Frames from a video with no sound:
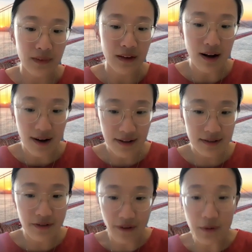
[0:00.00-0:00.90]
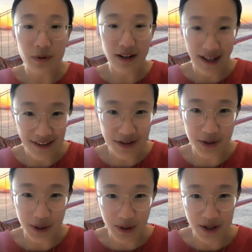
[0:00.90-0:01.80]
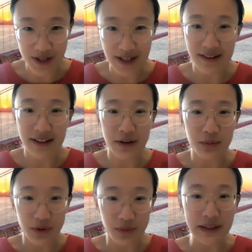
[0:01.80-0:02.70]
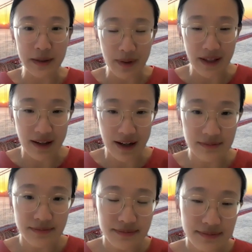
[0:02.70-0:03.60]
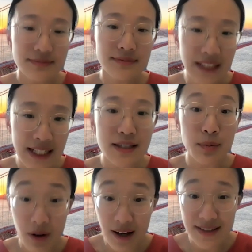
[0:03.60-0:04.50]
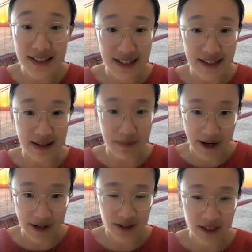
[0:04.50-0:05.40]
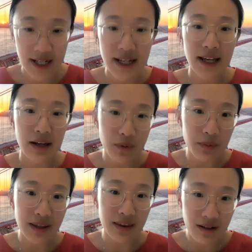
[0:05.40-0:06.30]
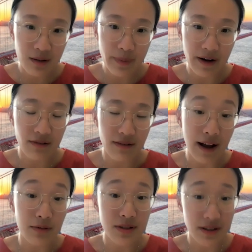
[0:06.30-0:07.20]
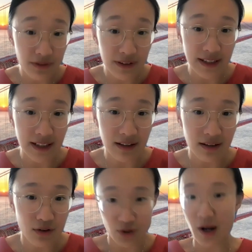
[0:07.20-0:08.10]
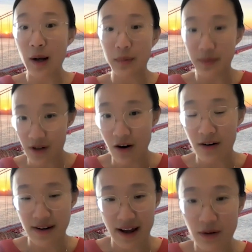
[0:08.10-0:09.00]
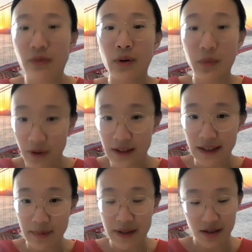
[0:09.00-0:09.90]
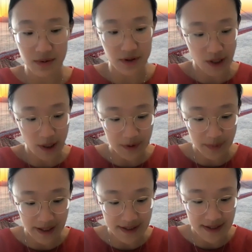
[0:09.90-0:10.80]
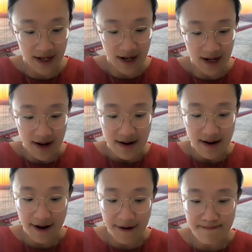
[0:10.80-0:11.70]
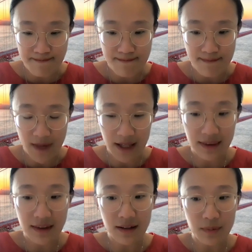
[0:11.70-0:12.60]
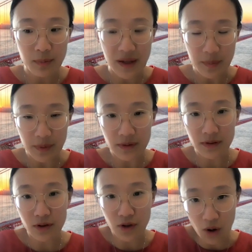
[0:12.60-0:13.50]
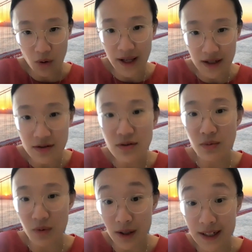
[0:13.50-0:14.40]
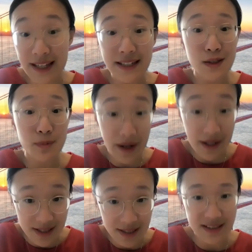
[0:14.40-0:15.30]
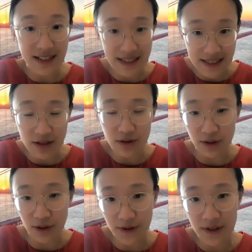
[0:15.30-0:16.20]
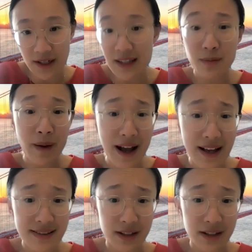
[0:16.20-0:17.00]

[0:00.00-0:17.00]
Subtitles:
if I were to answer your question, it would really be that it's the processes that matter. And when we think about how differently jobs are now, if we were to limit it to a job space, um, I think people go into work expecting to continue to learn. In the past, like